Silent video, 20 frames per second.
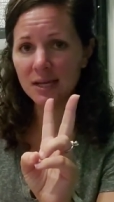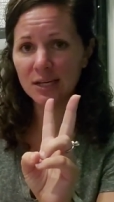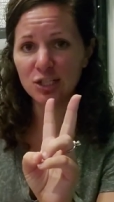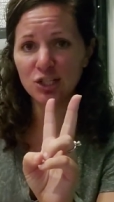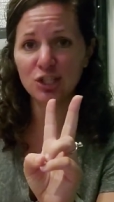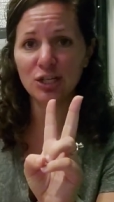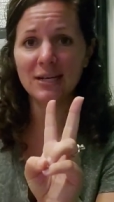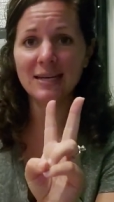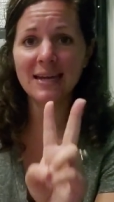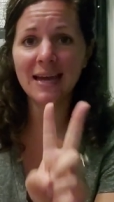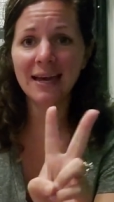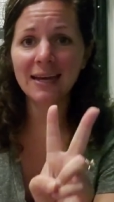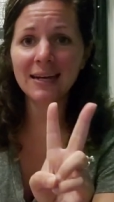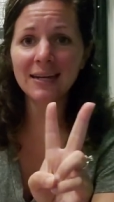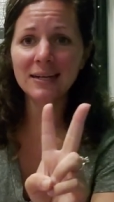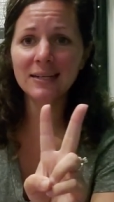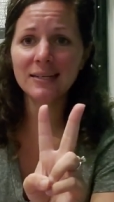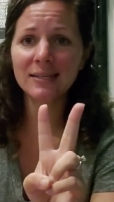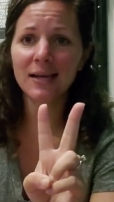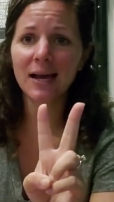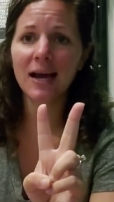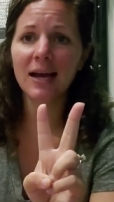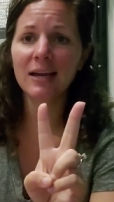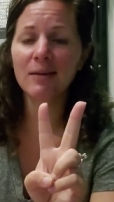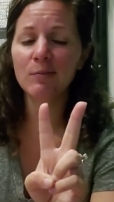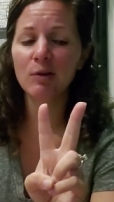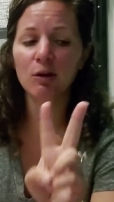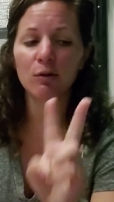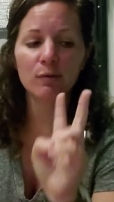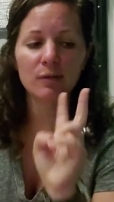Genetics, I
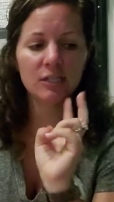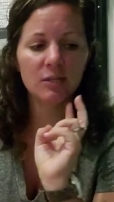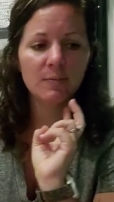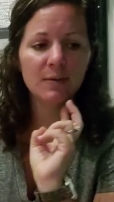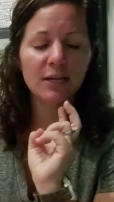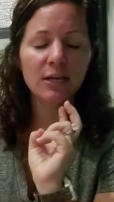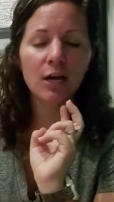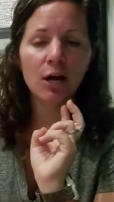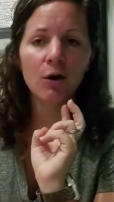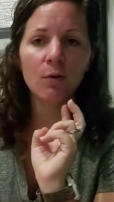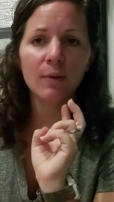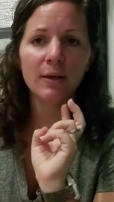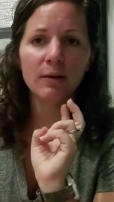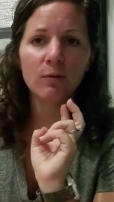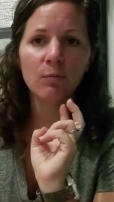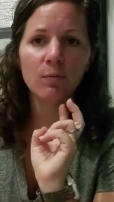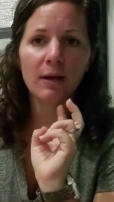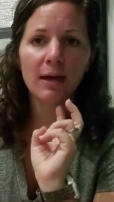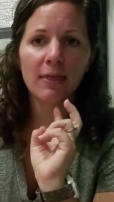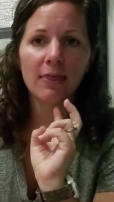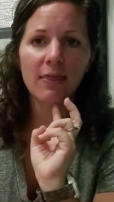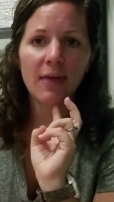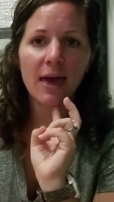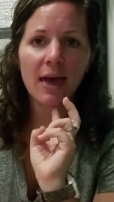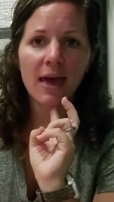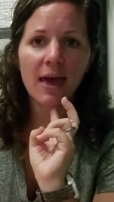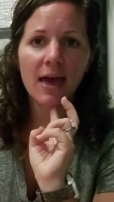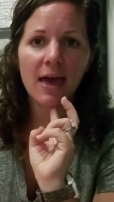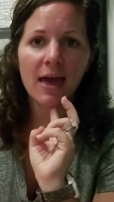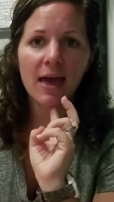am going to be going with
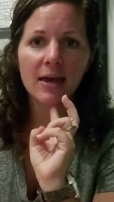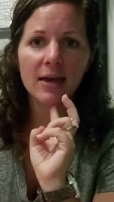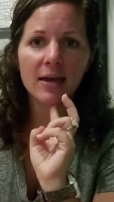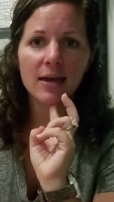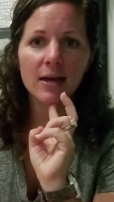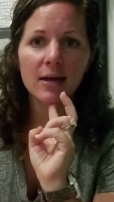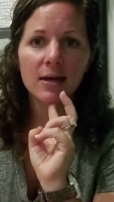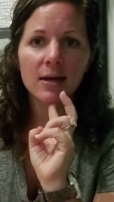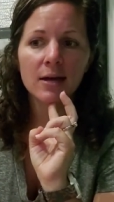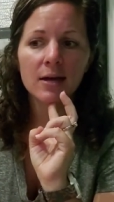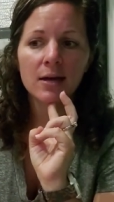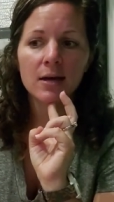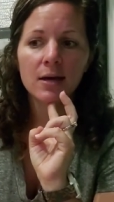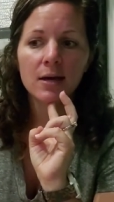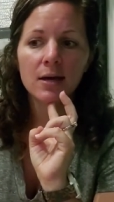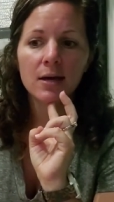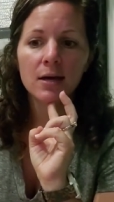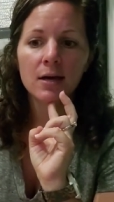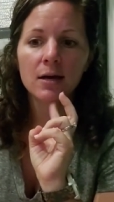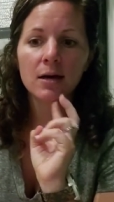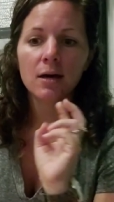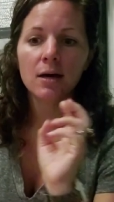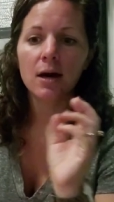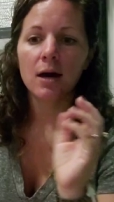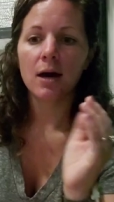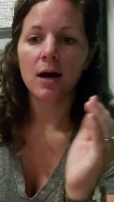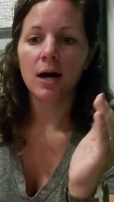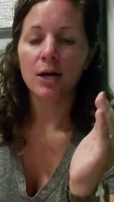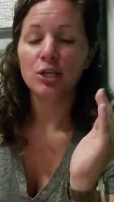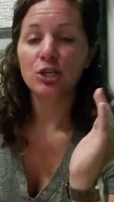a
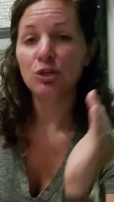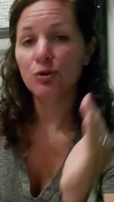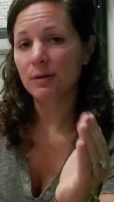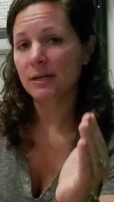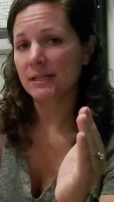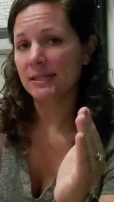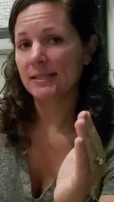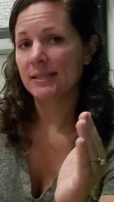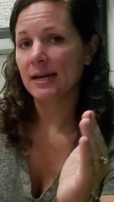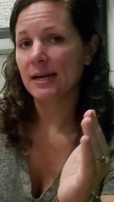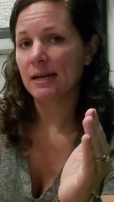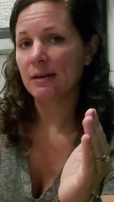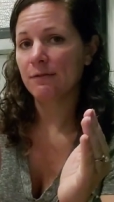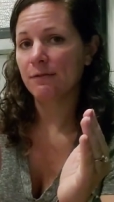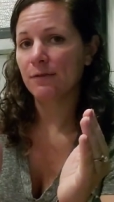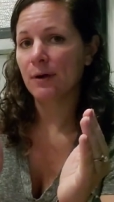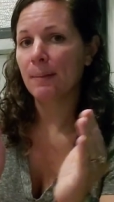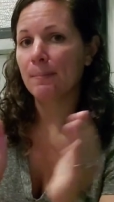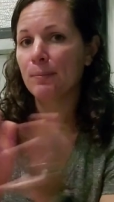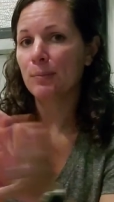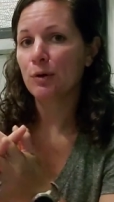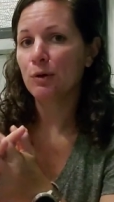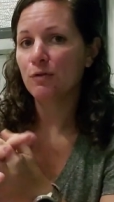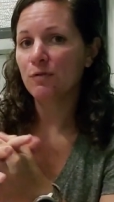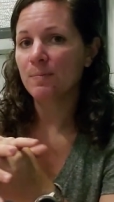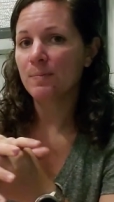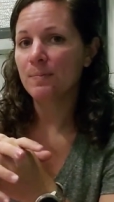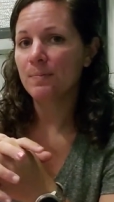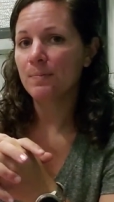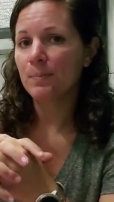uh, unit study from Move,
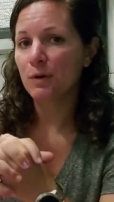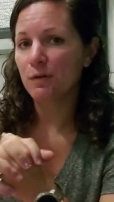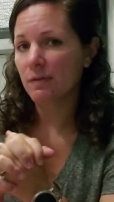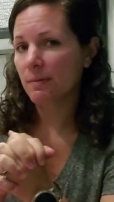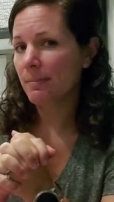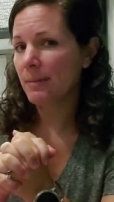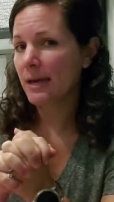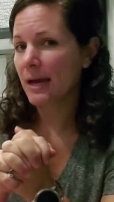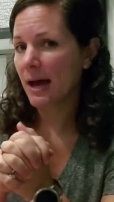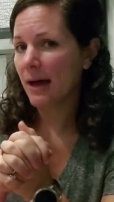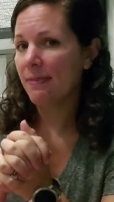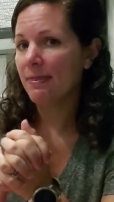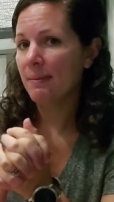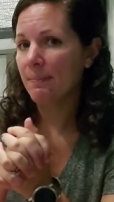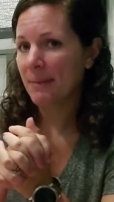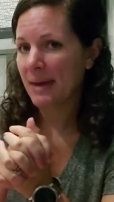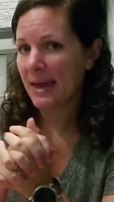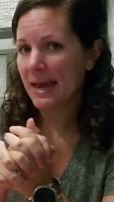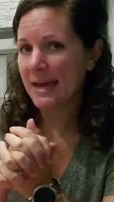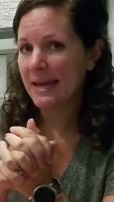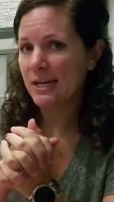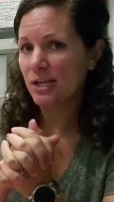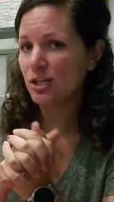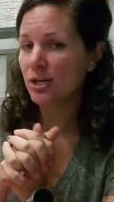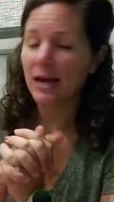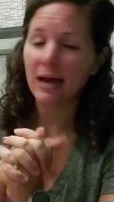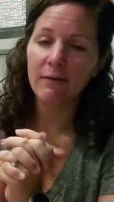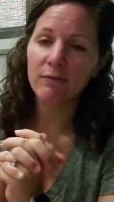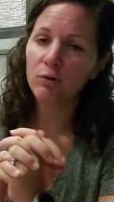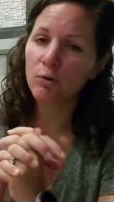Moving Beyond the Page. I
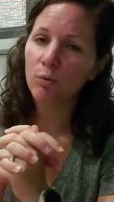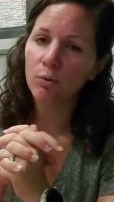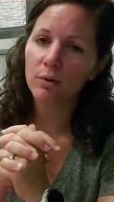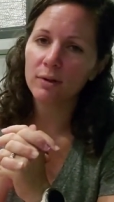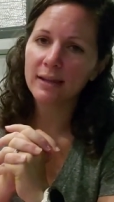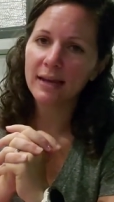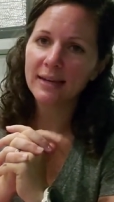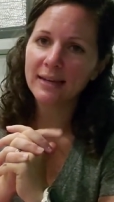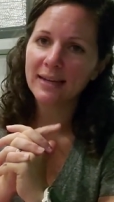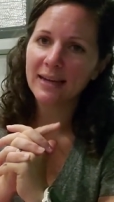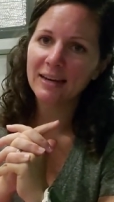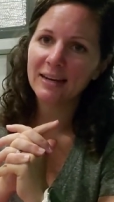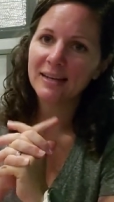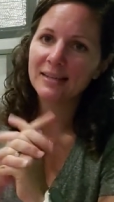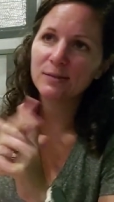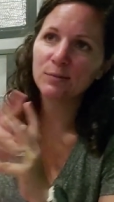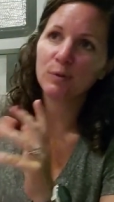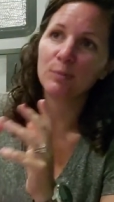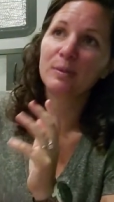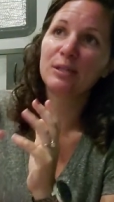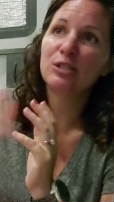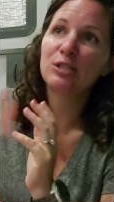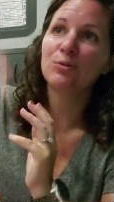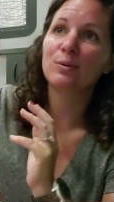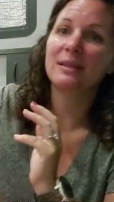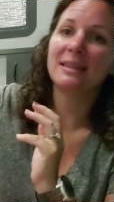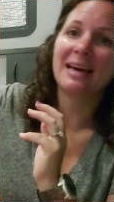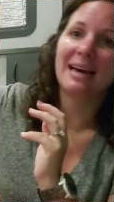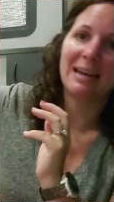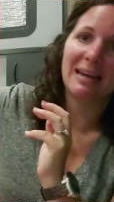haven't ordered that yet because we'll be
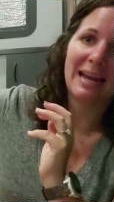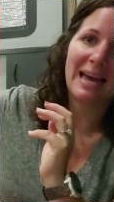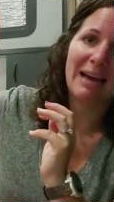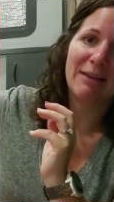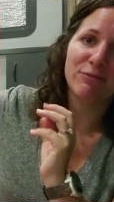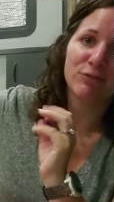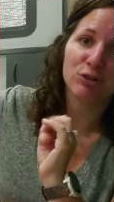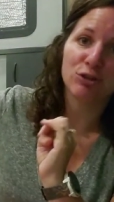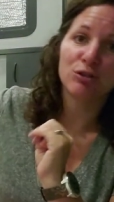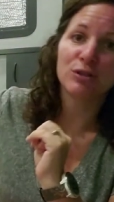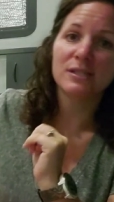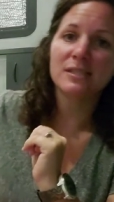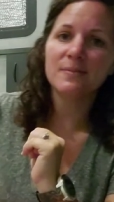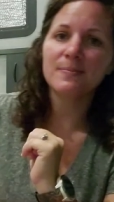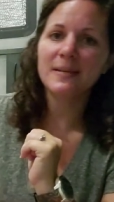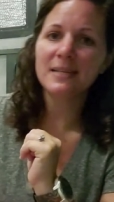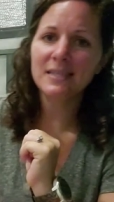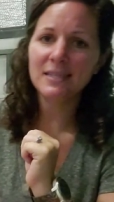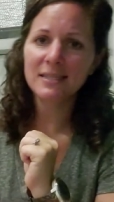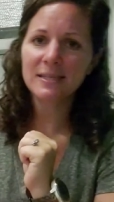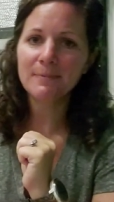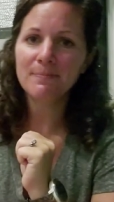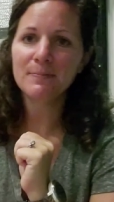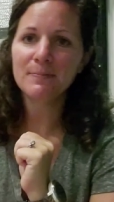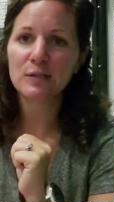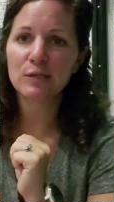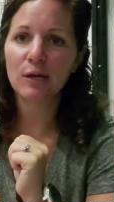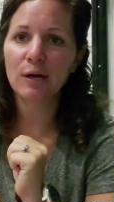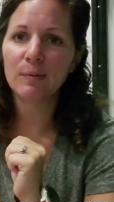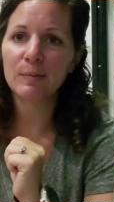doing that after Christmas.
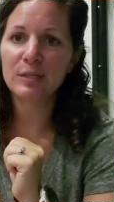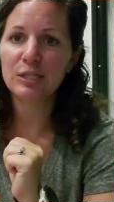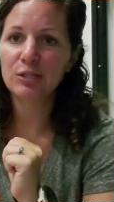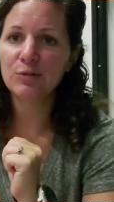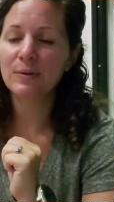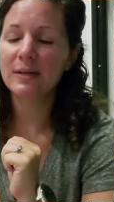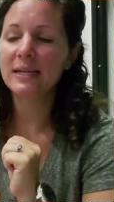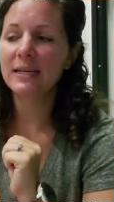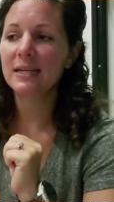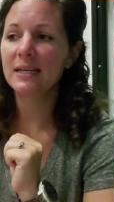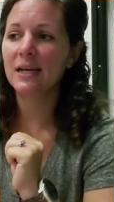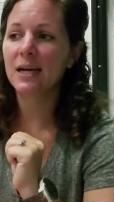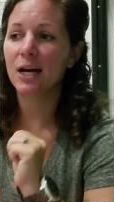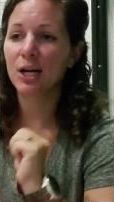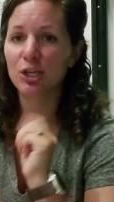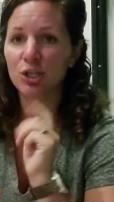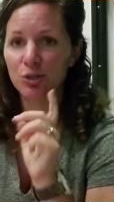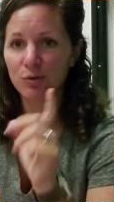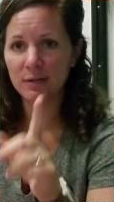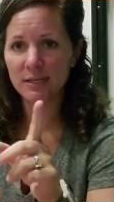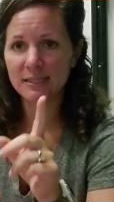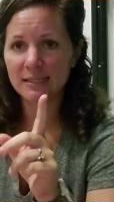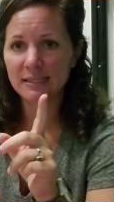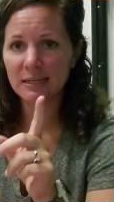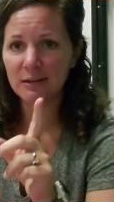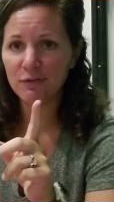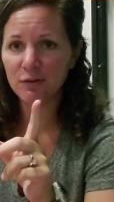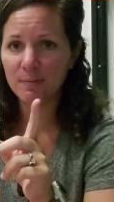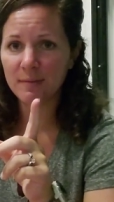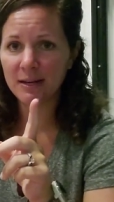So I'll be doing a unit
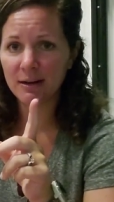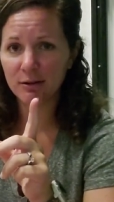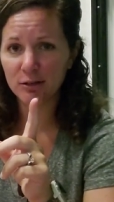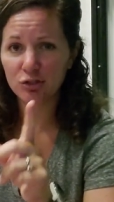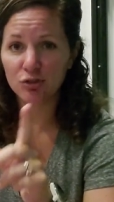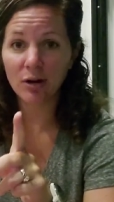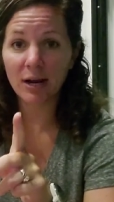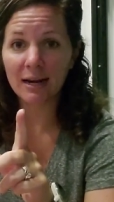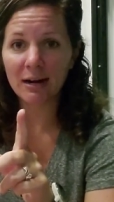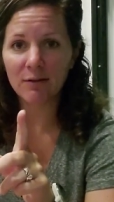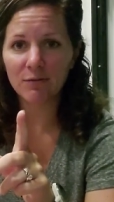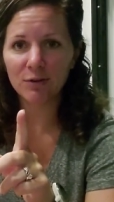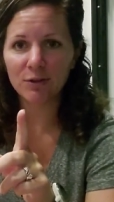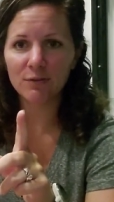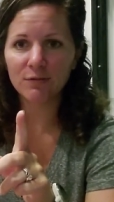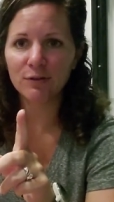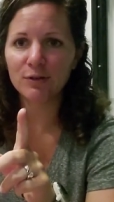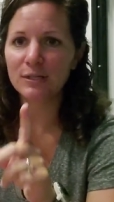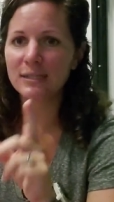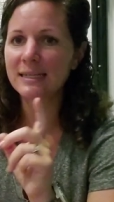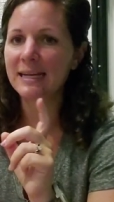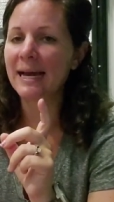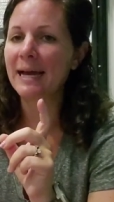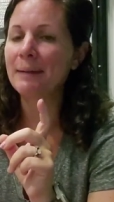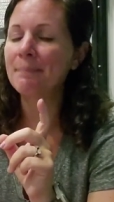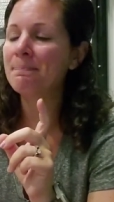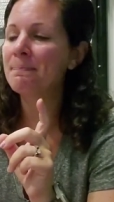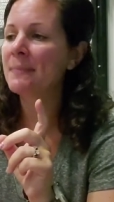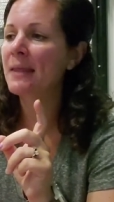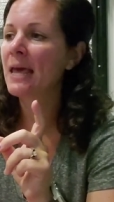study from there to try it out for the first
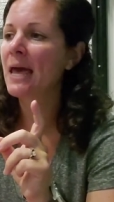time.